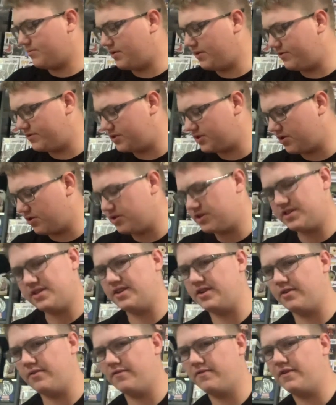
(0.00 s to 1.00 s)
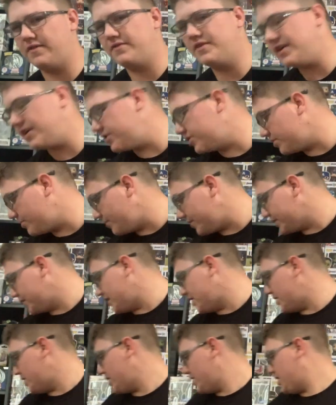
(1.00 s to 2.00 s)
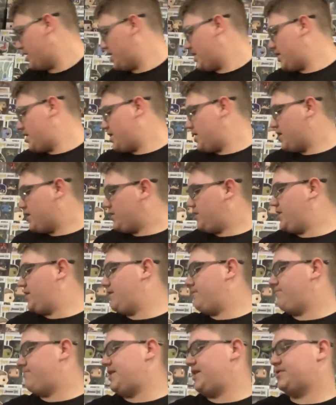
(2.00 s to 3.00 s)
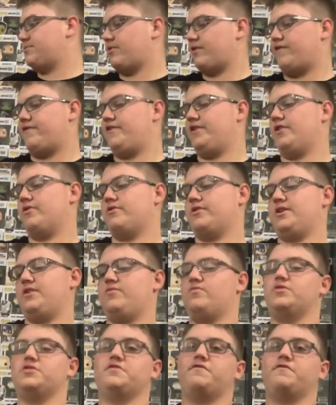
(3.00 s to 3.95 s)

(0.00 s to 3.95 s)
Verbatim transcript: believe was 13 or 15 or something like that. Then Baseball Fury was